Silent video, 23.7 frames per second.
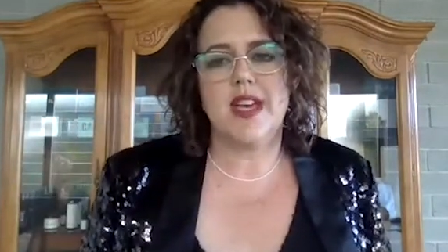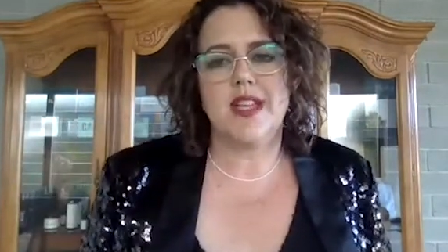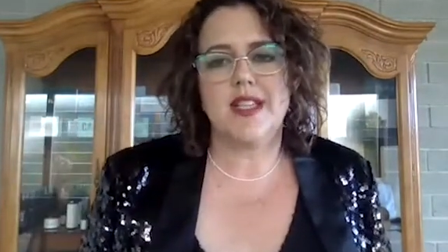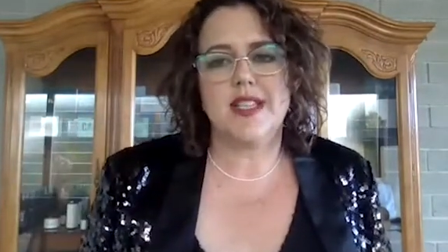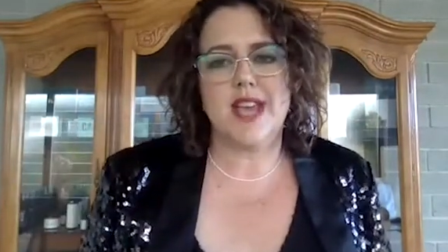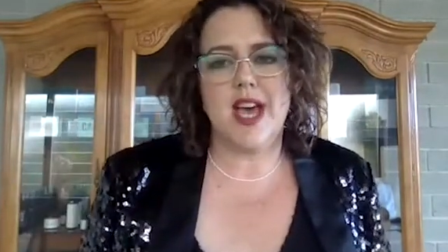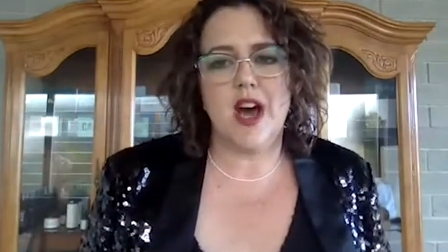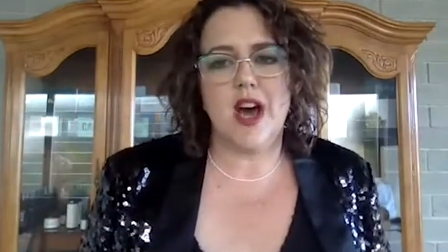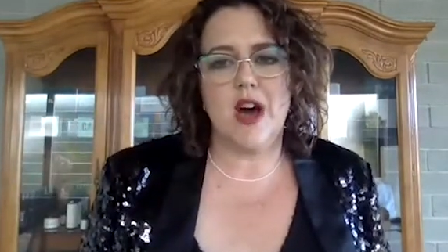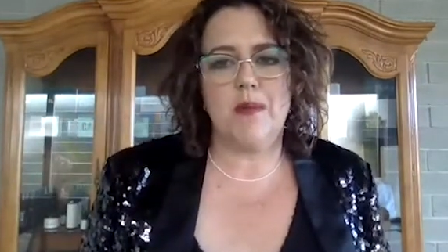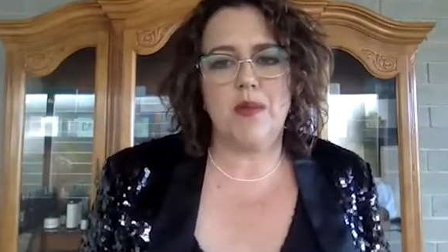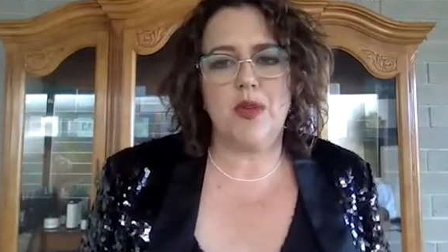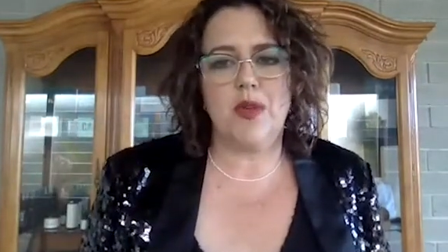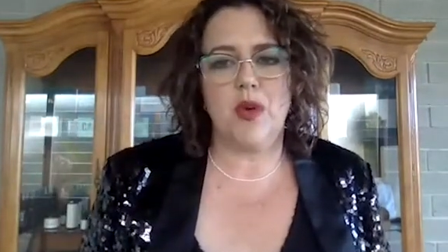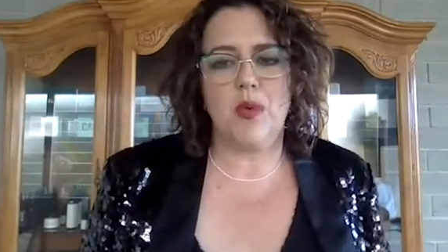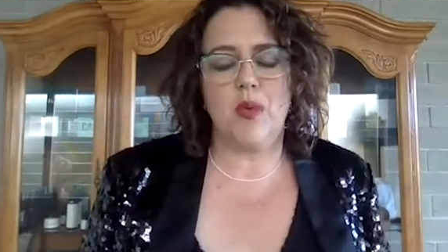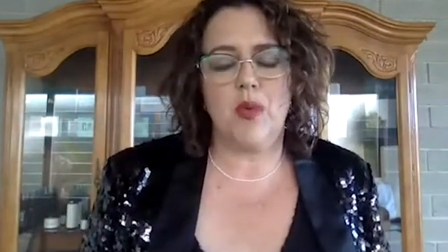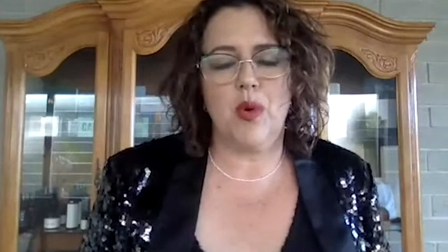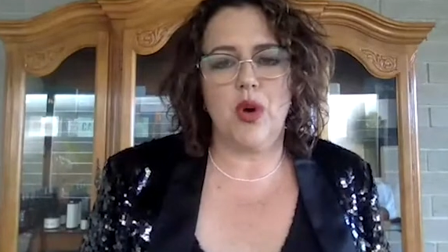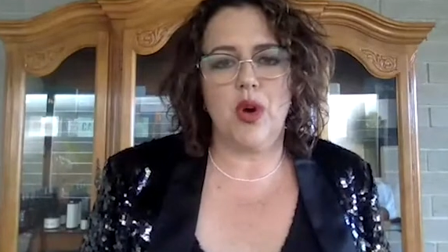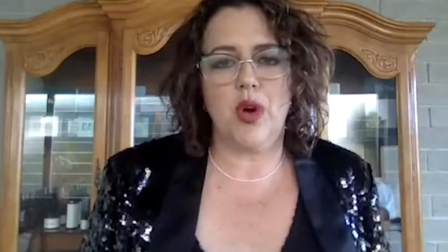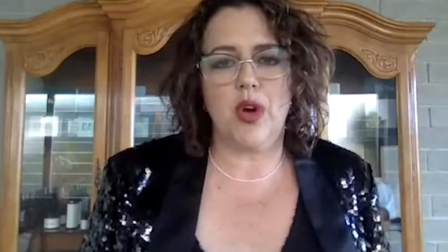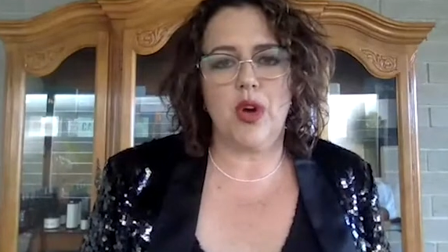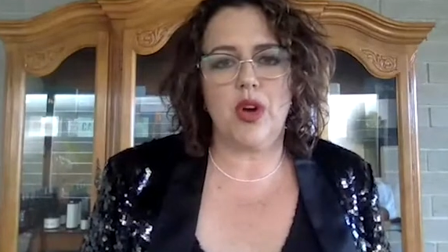help you
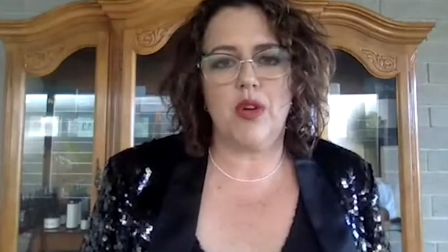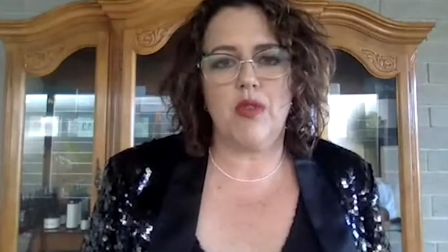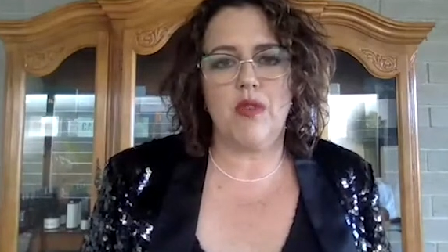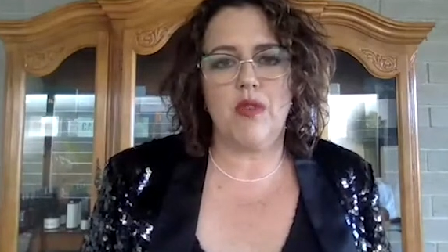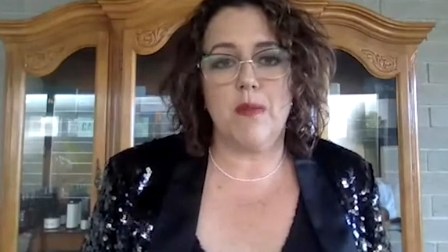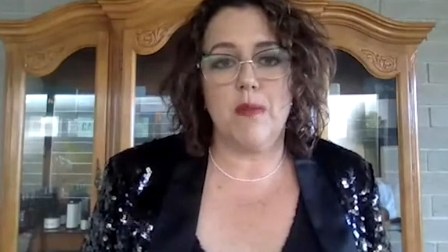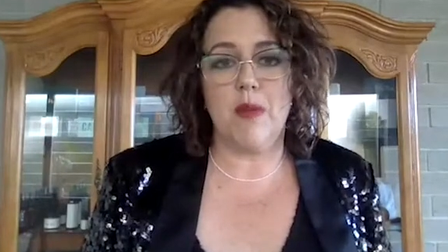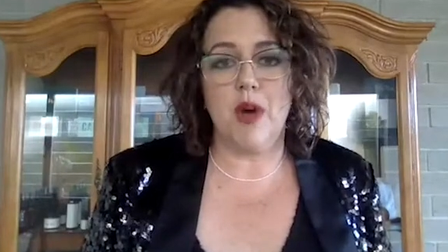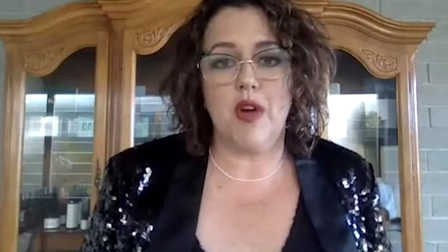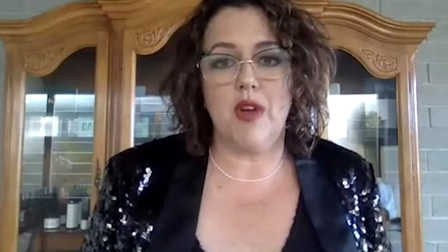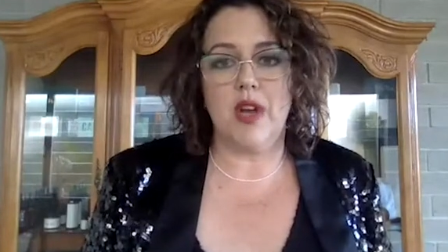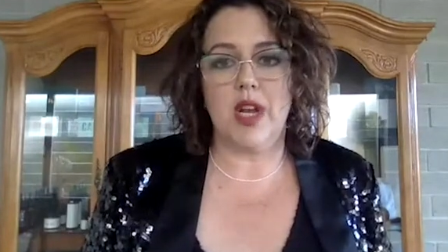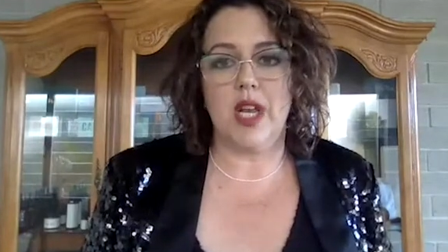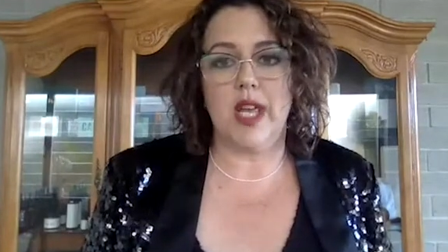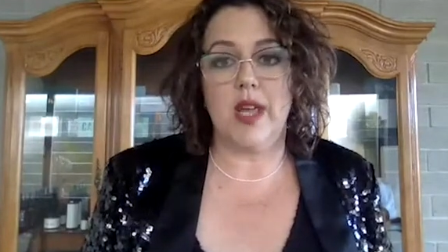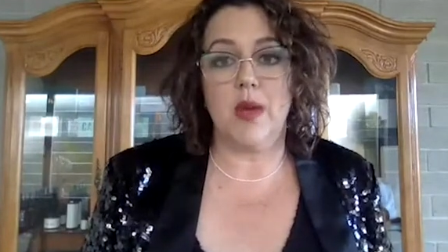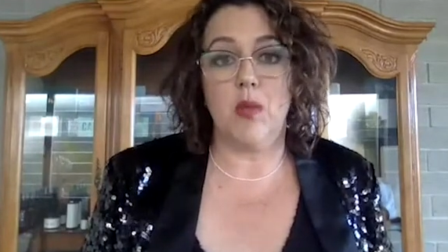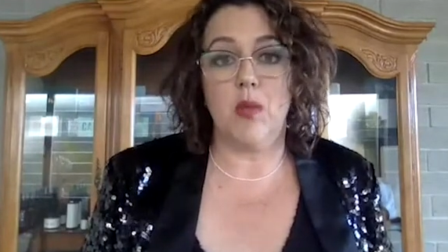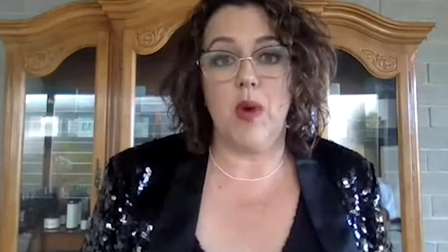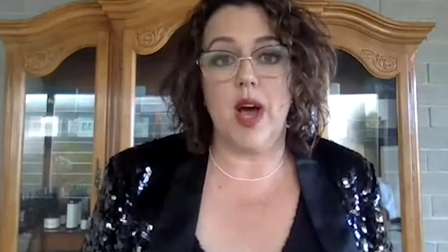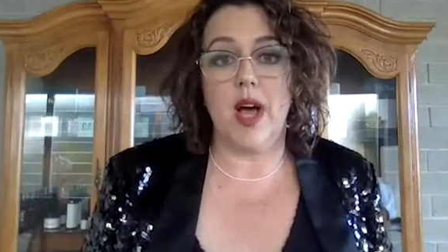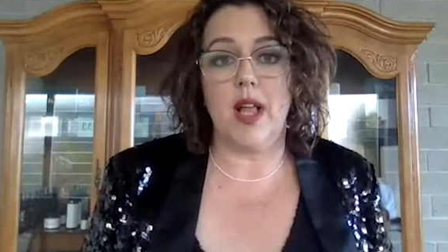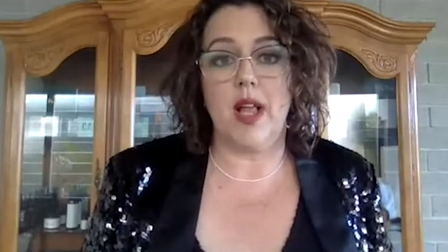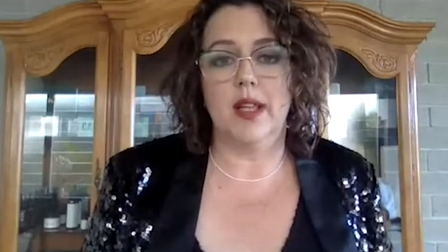work remotely
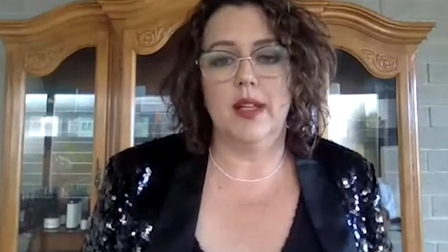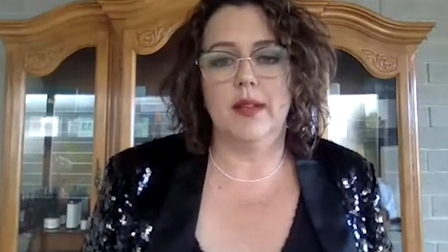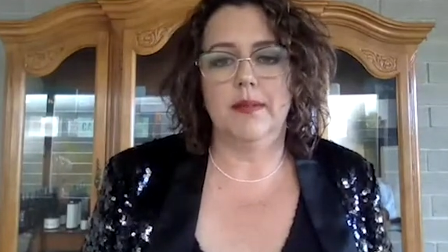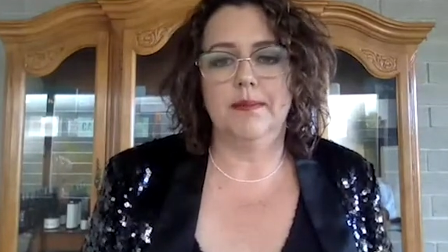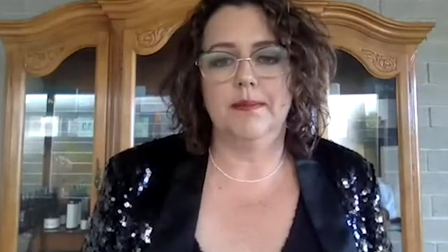well.